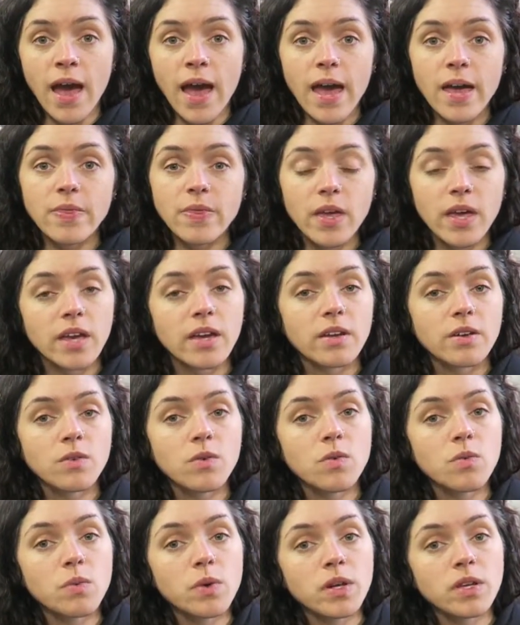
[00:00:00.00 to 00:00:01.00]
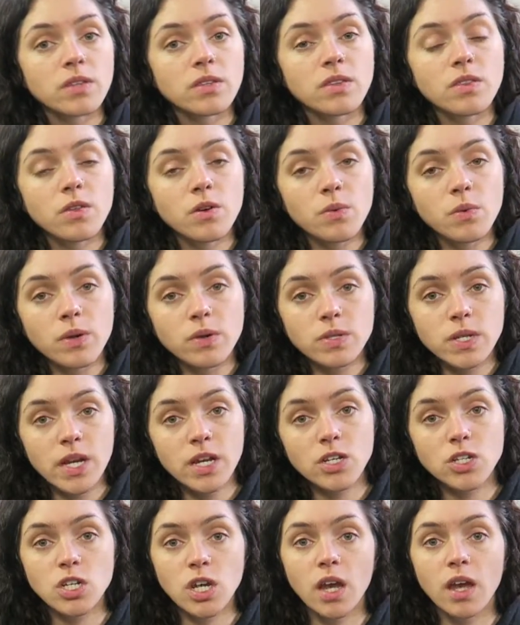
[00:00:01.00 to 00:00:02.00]
And then with the
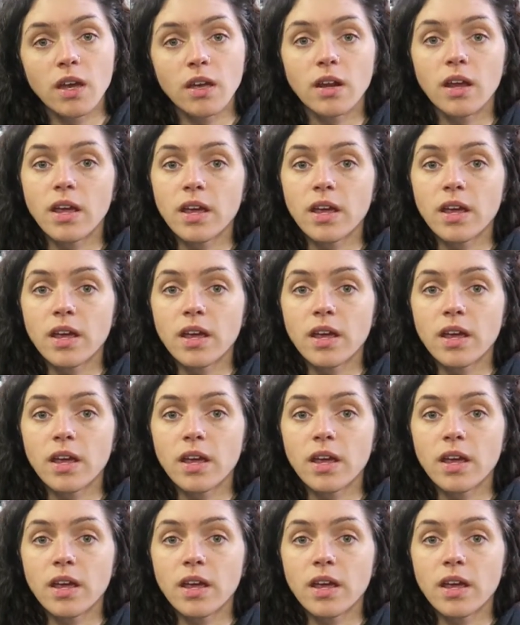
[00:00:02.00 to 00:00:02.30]
rotation,